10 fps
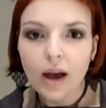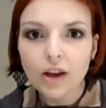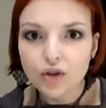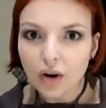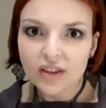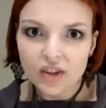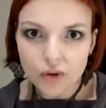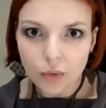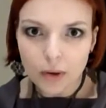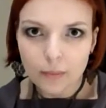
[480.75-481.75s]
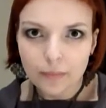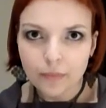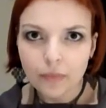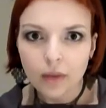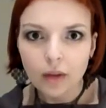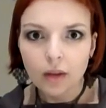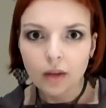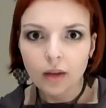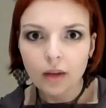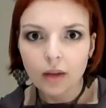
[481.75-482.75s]
a drugstore
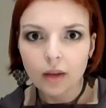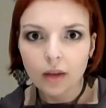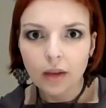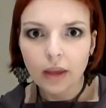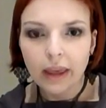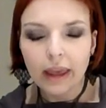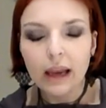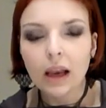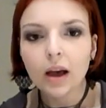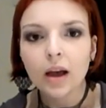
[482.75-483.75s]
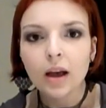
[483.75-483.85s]
in